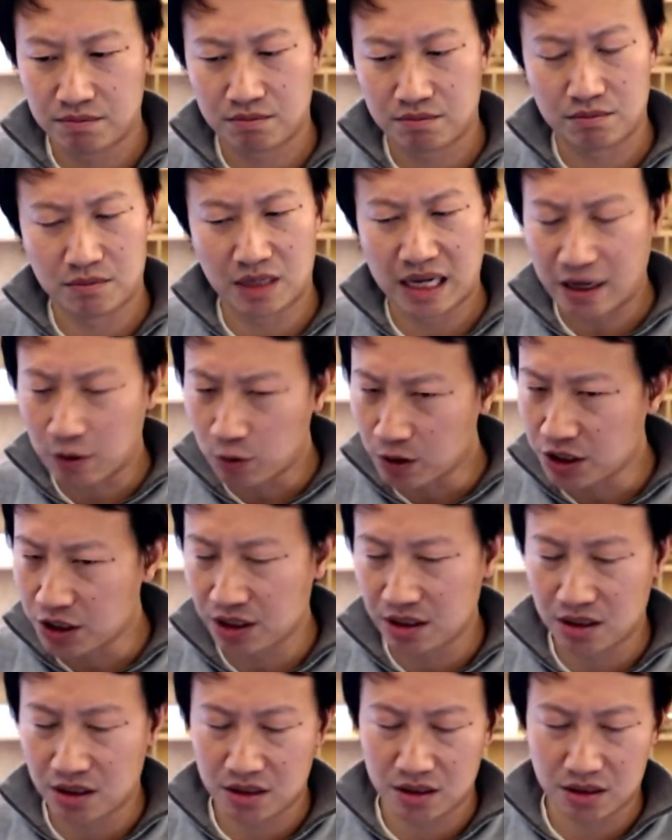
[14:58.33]

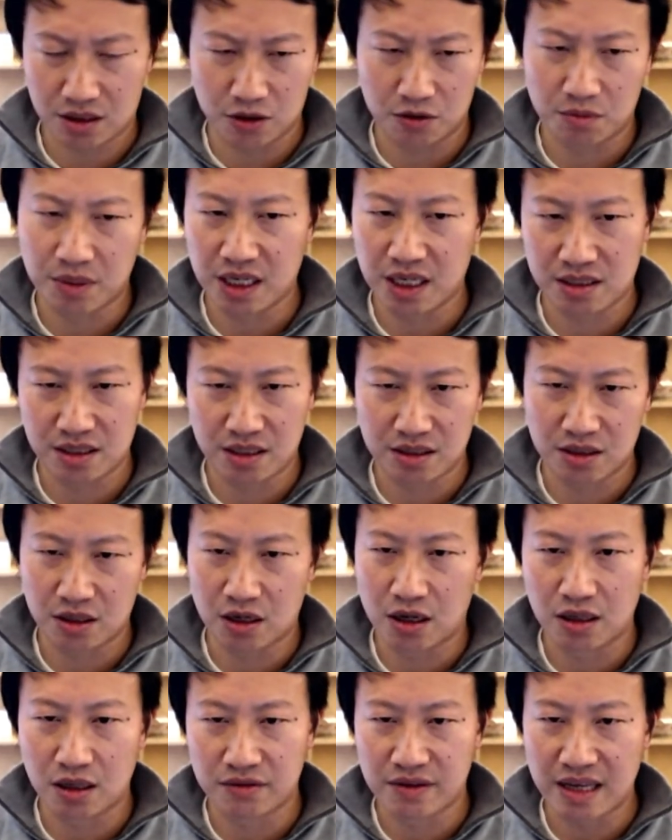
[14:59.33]
languages and code bases and
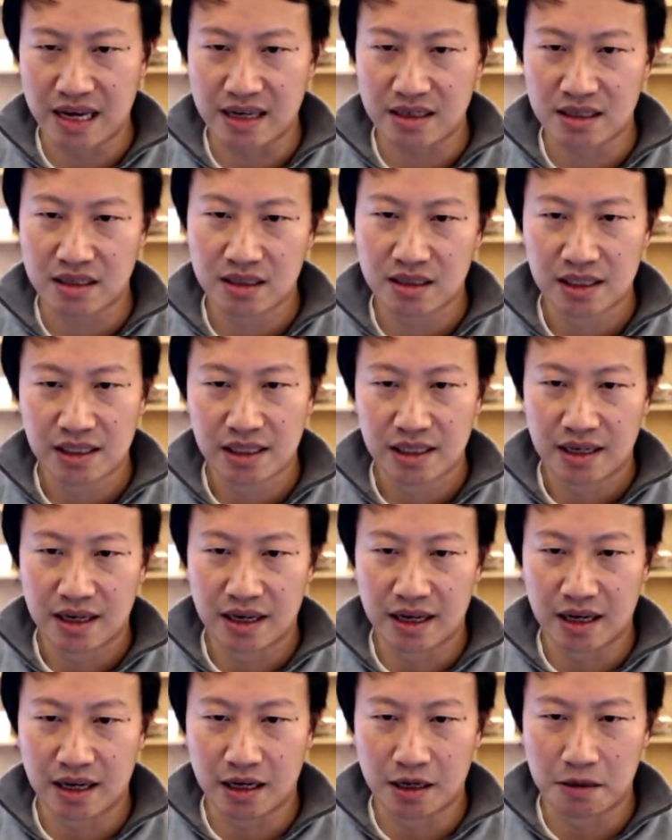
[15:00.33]
all of that.
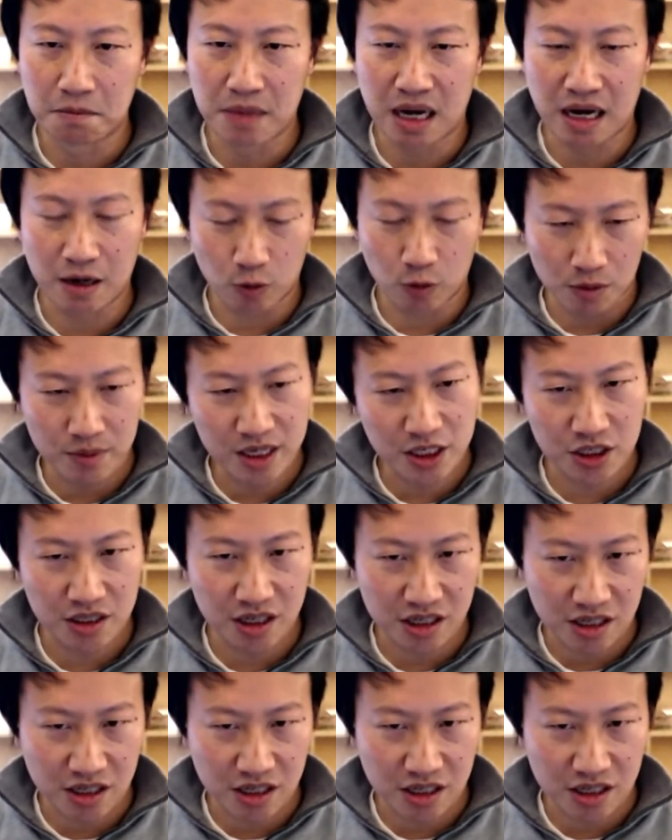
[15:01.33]
I will mention a